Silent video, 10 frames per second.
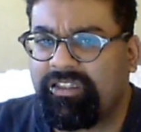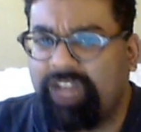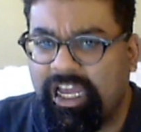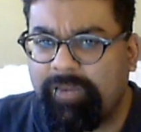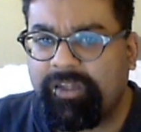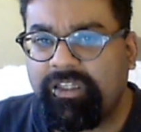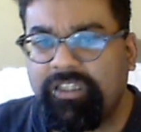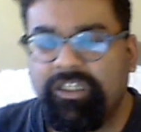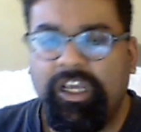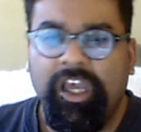talk about
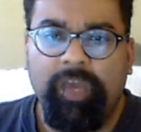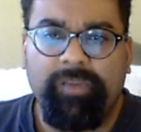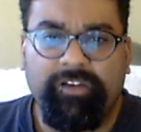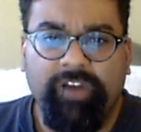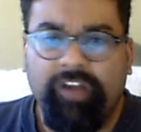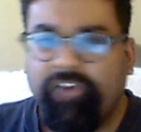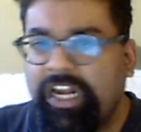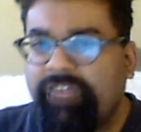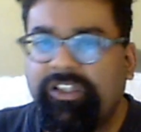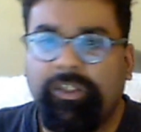this, but for
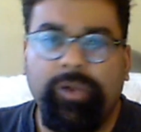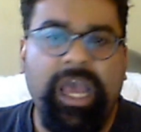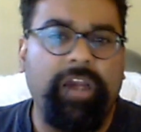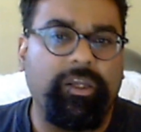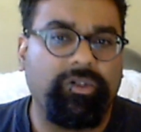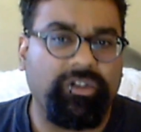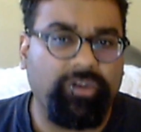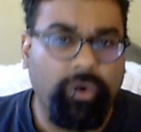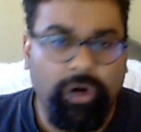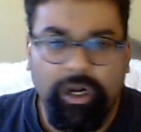any of us who know how to use a
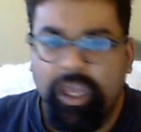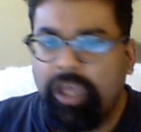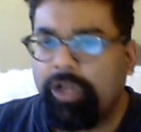sword,